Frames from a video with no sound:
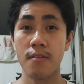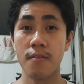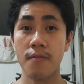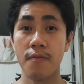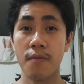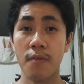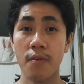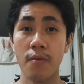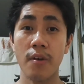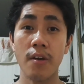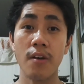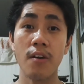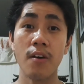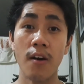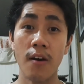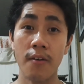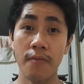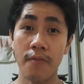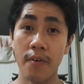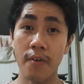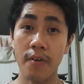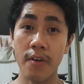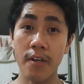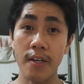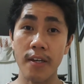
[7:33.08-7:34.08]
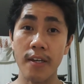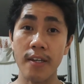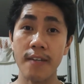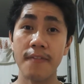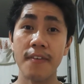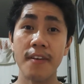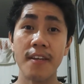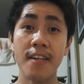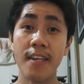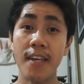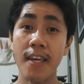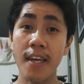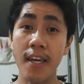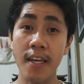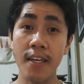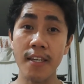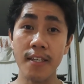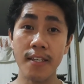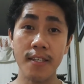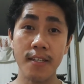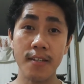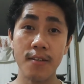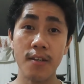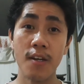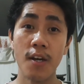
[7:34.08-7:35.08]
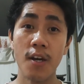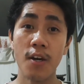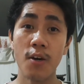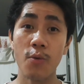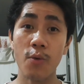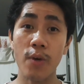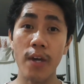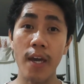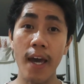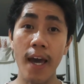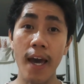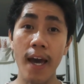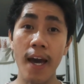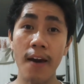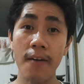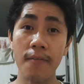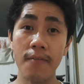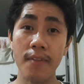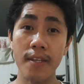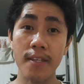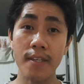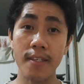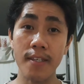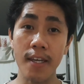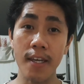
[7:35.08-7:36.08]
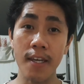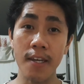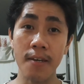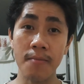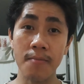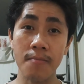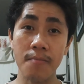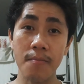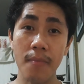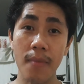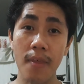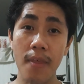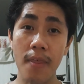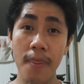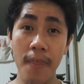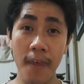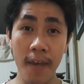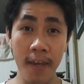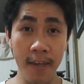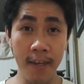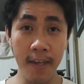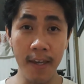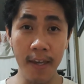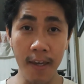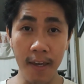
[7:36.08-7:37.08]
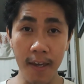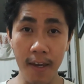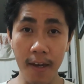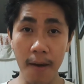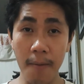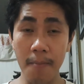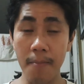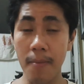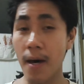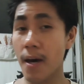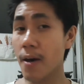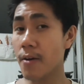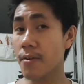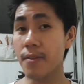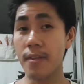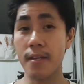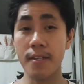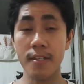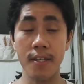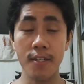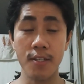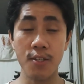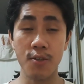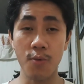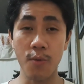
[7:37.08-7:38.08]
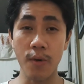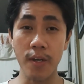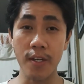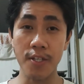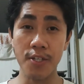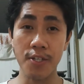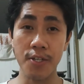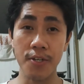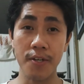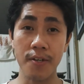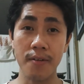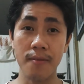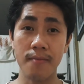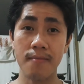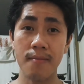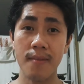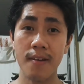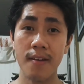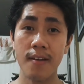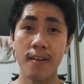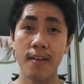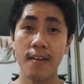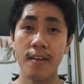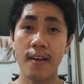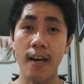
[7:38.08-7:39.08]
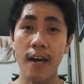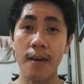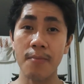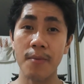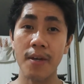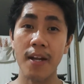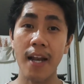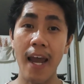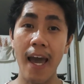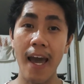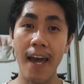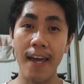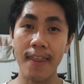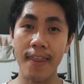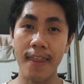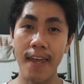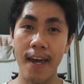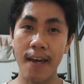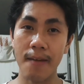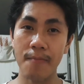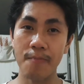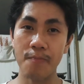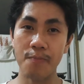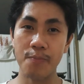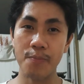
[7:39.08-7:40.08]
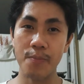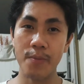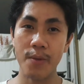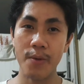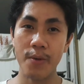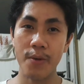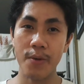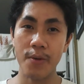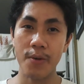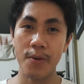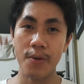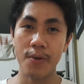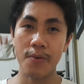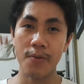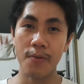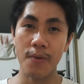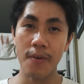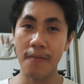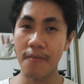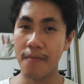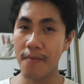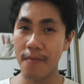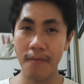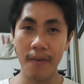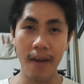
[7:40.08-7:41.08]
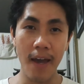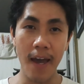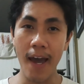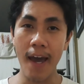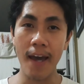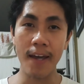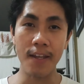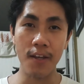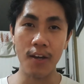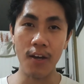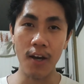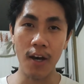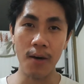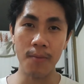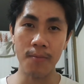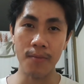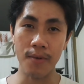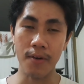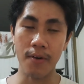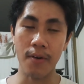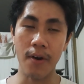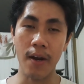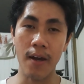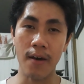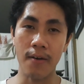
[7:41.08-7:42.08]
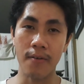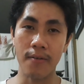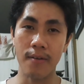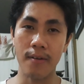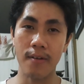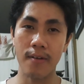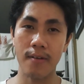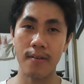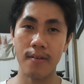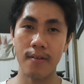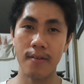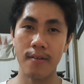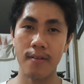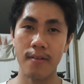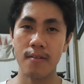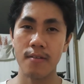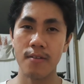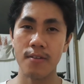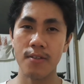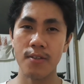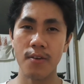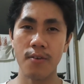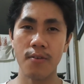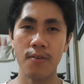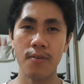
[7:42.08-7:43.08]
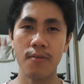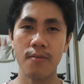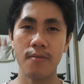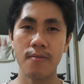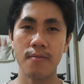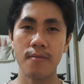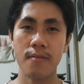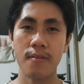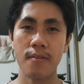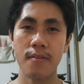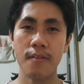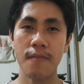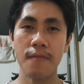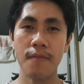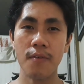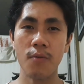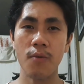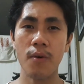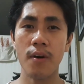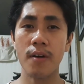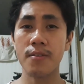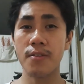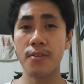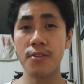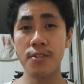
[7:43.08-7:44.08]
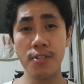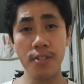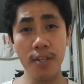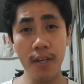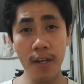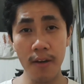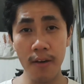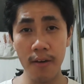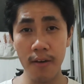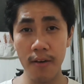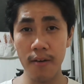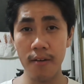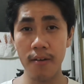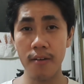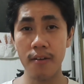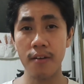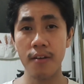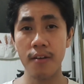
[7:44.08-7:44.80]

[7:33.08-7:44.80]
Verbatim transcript: for recovery. If in case we have the same thinking about the situation, I'm glad that we've had common ground. So if you want to share